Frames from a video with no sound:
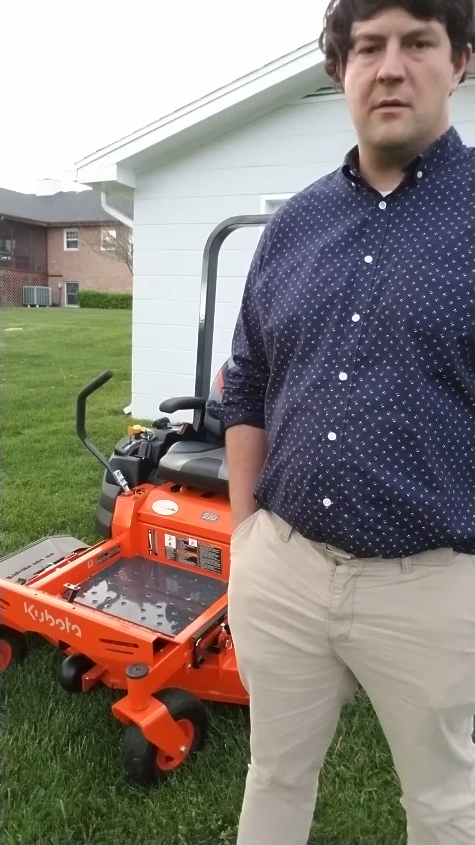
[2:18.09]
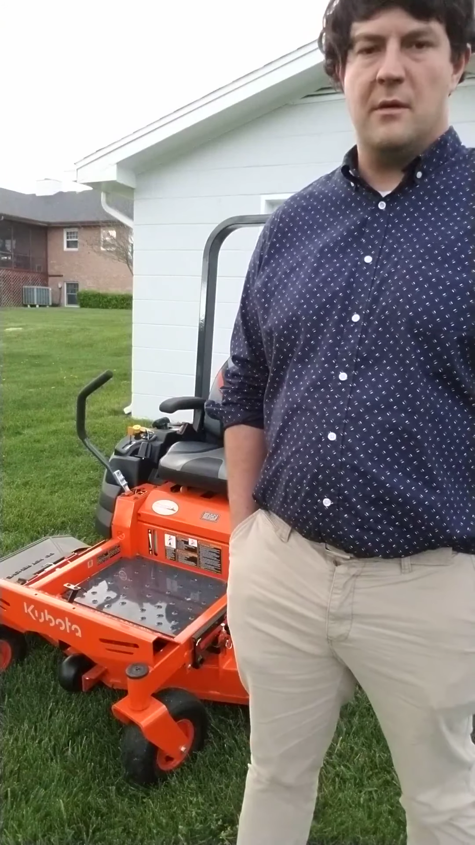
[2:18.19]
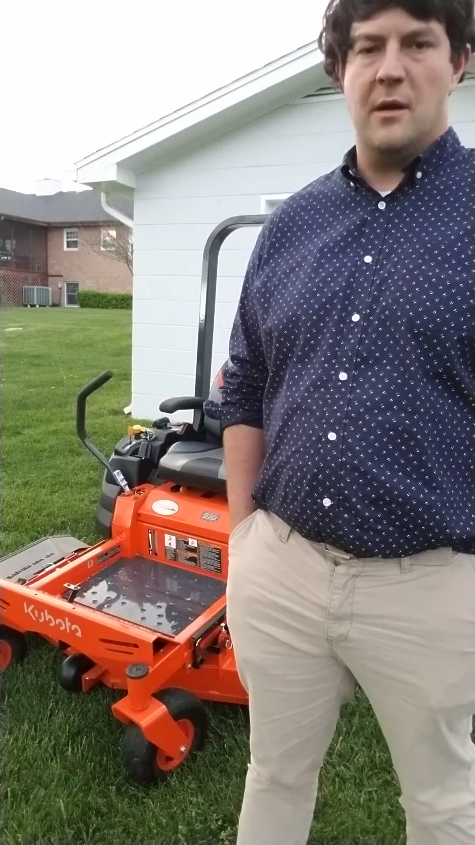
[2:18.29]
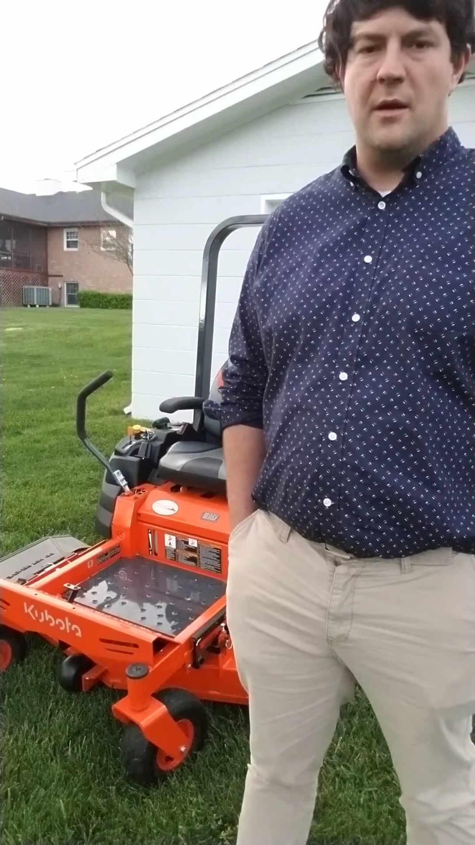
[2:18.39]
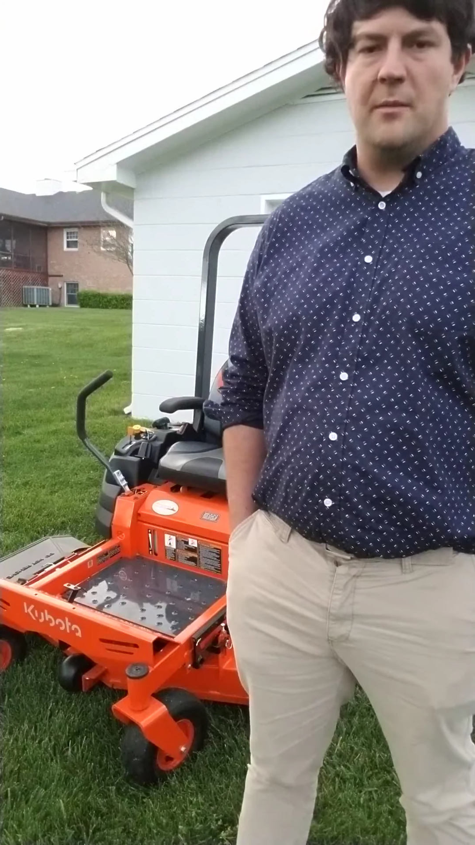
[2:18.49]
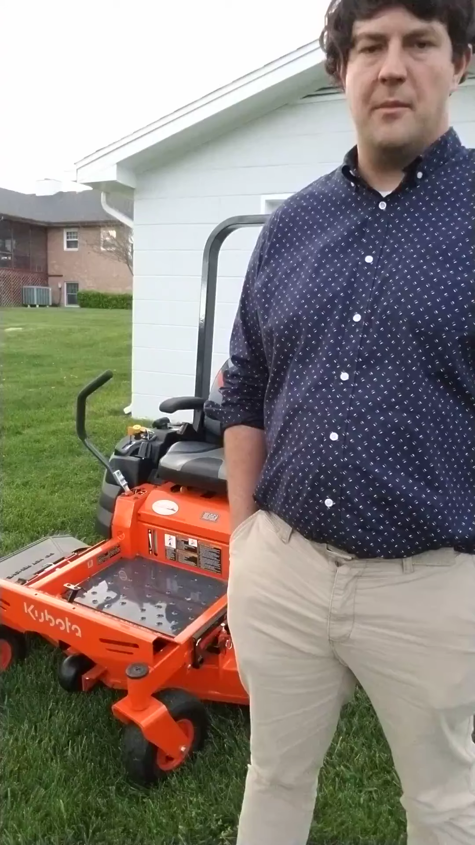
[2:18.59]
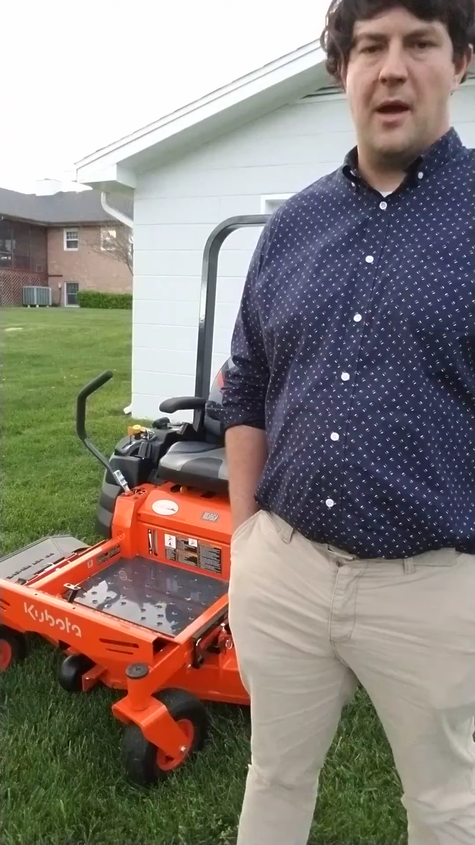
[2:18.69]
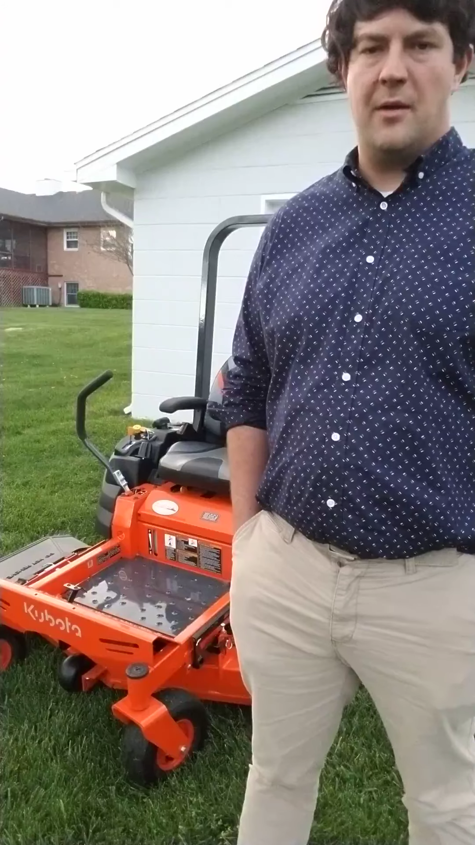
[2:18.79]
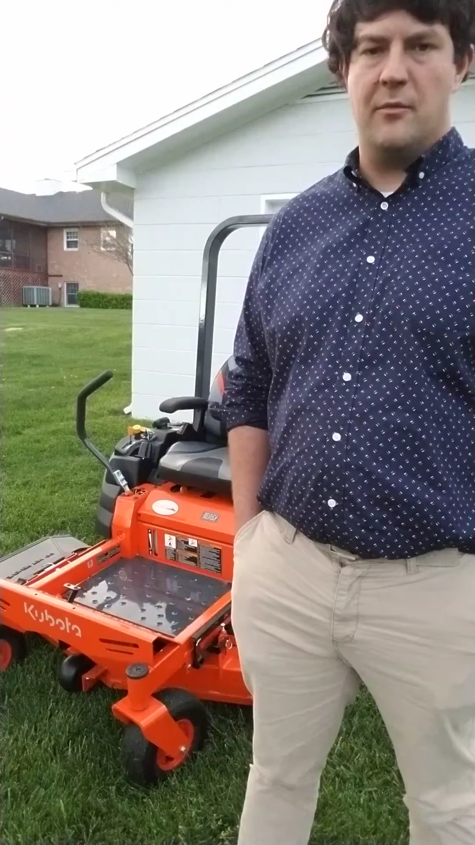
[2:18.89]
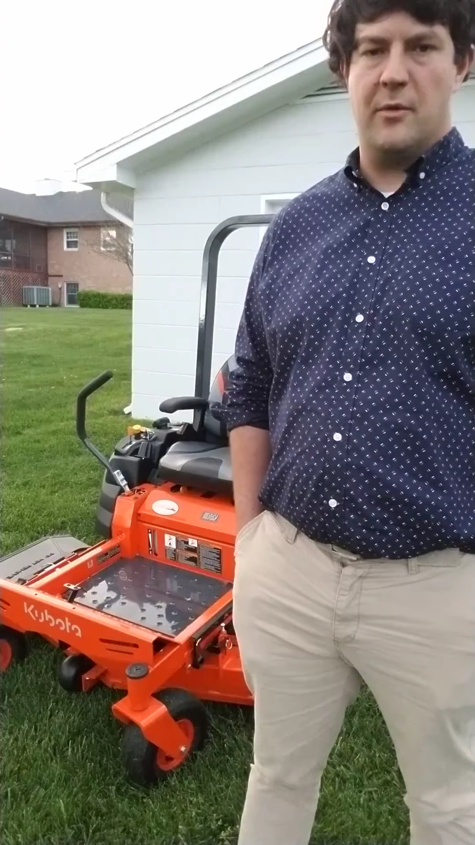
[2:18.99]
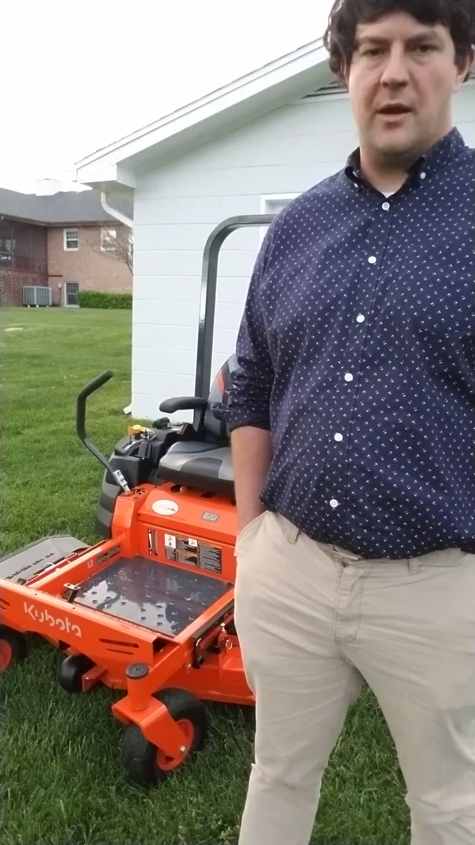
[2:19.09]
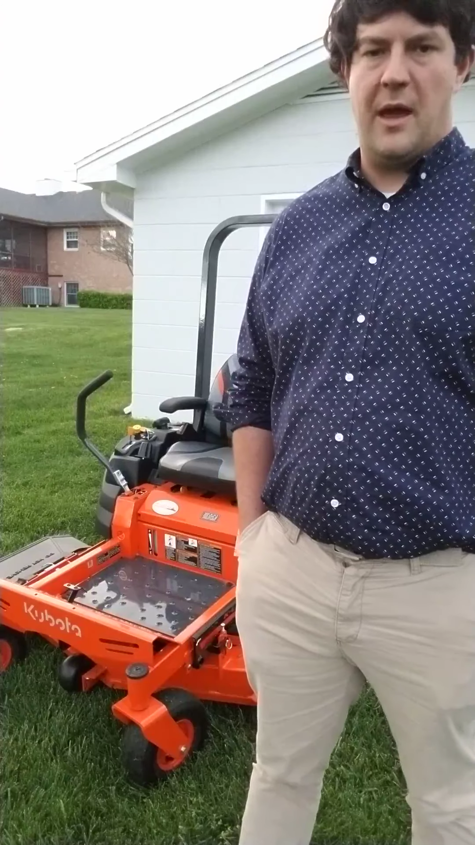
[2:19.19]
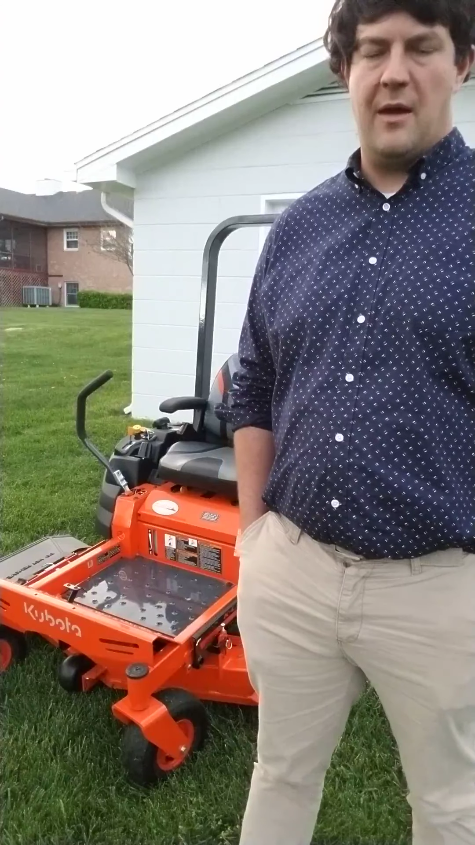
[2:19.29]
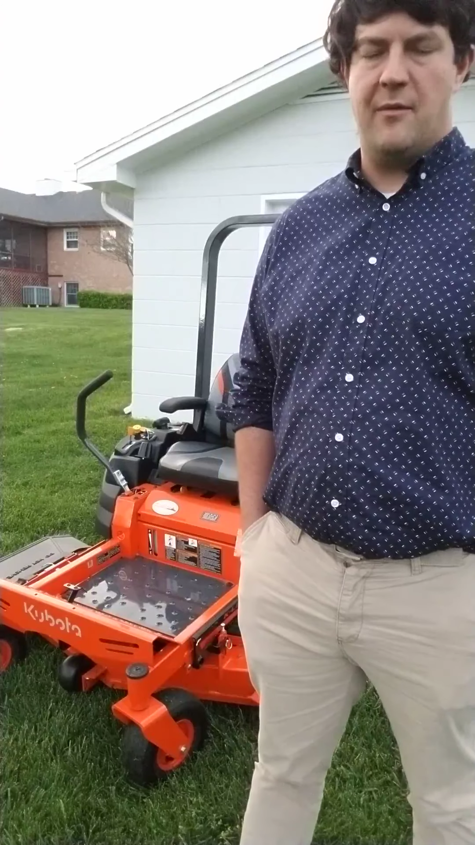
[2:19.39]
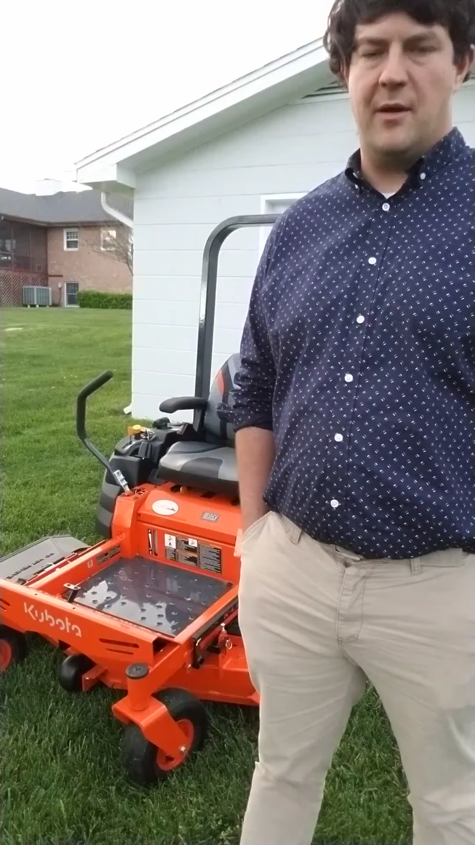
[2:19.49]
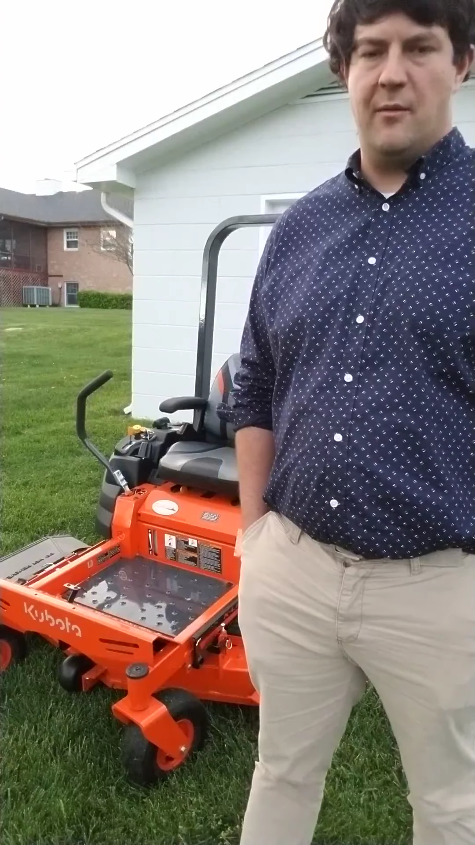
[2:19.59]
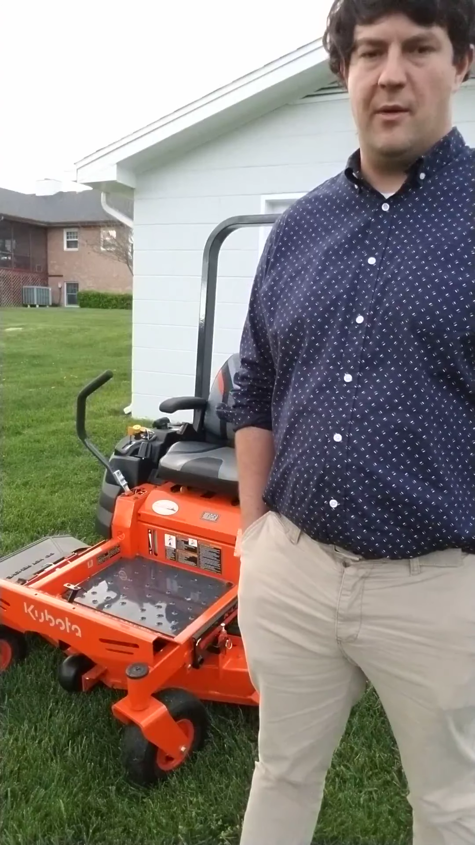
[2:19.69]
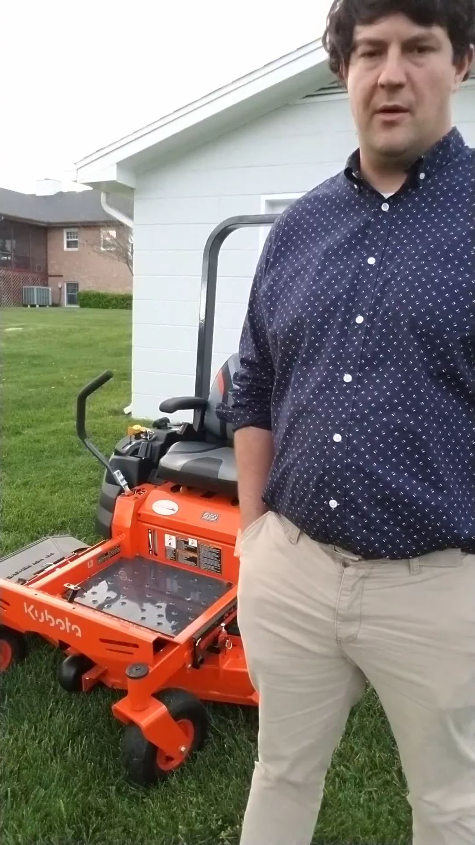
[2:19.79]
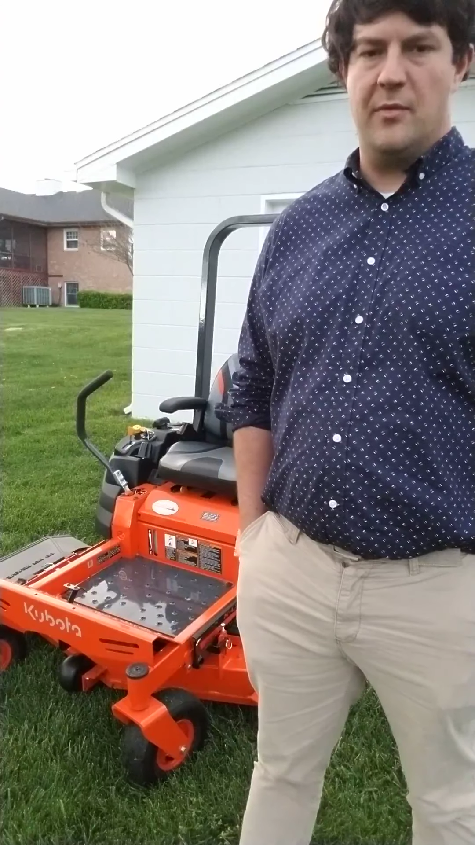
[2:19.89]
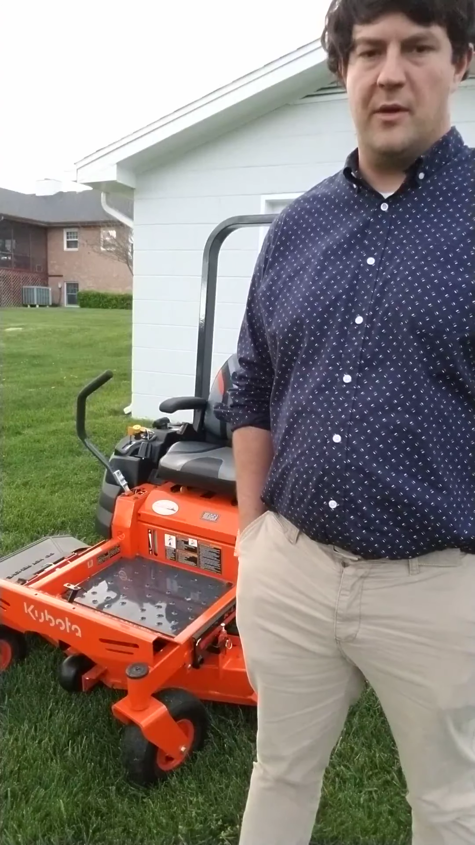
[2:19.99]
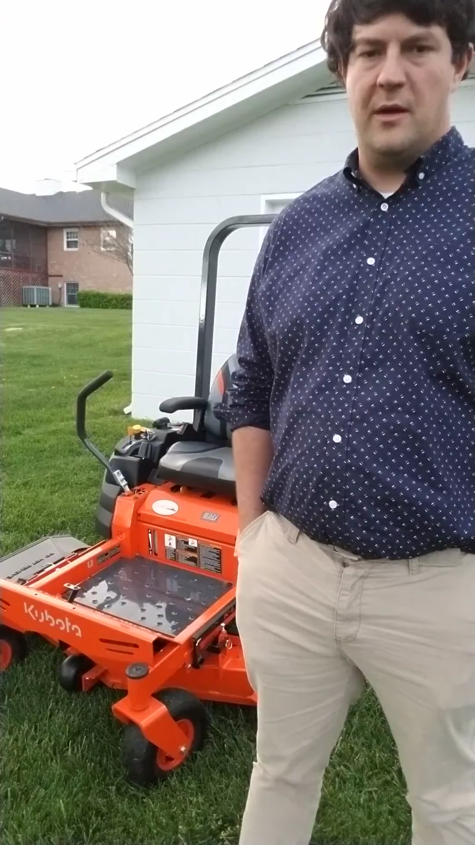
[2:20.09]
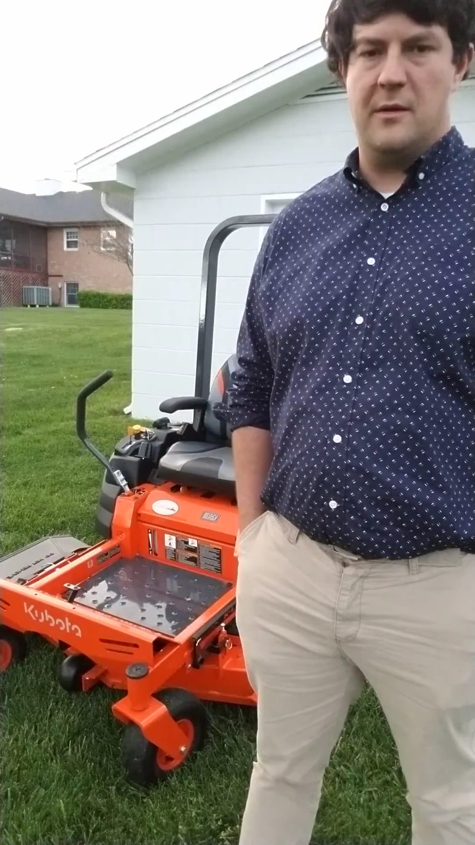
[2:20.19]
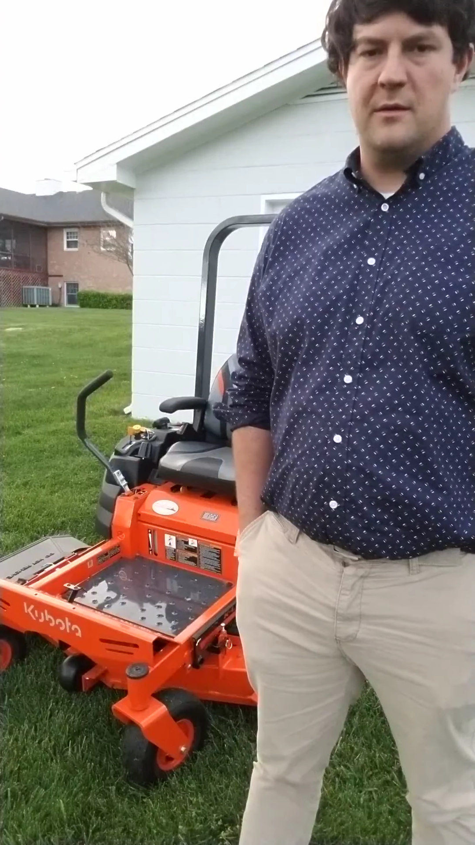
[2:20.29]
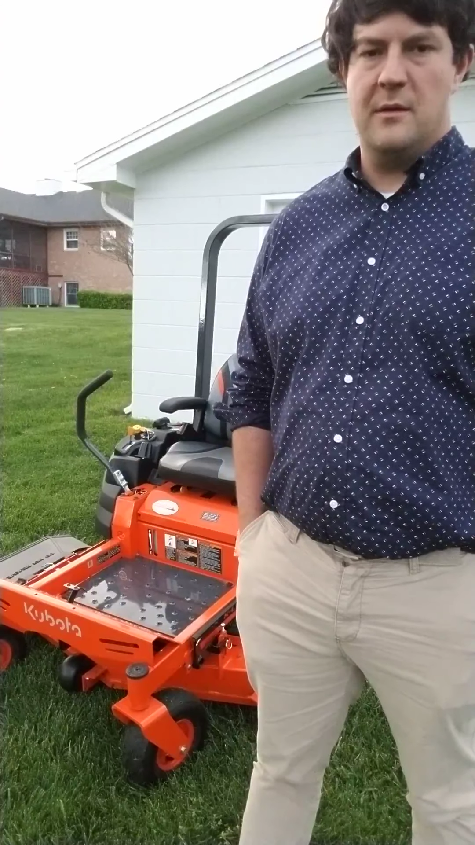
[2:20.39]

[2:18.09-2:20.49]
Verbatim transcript: Um, I don't really have anywhere that,